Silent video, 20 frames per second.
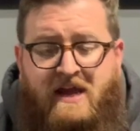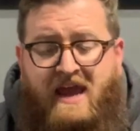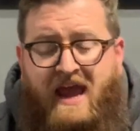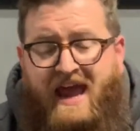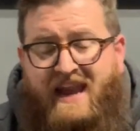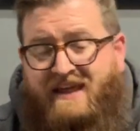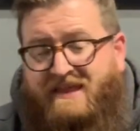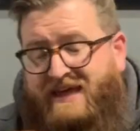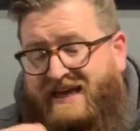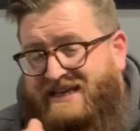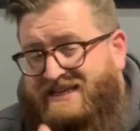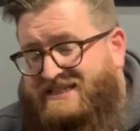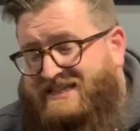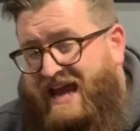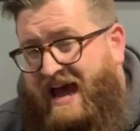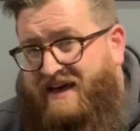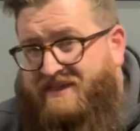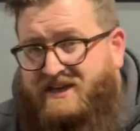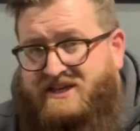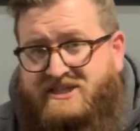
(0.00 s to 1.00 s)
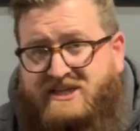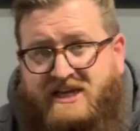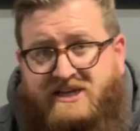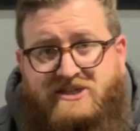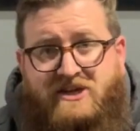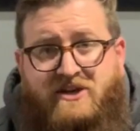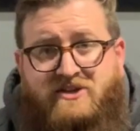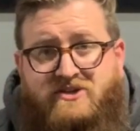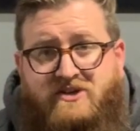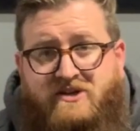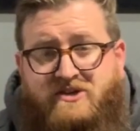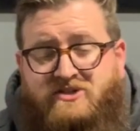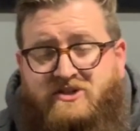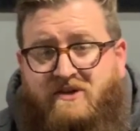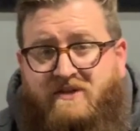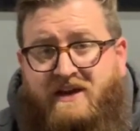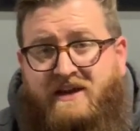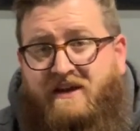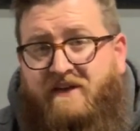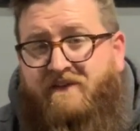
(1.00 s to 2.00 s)
Anything south of 600, so
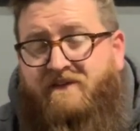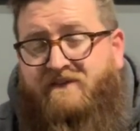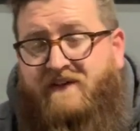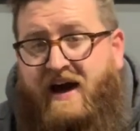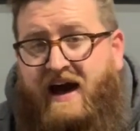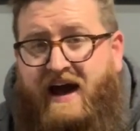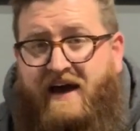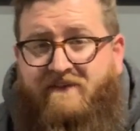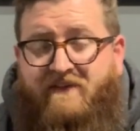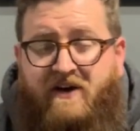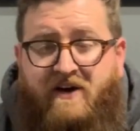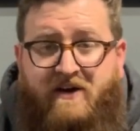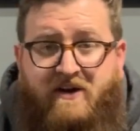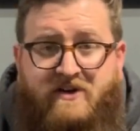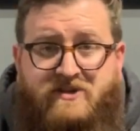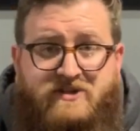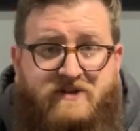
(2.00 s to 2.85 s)
like your 500s,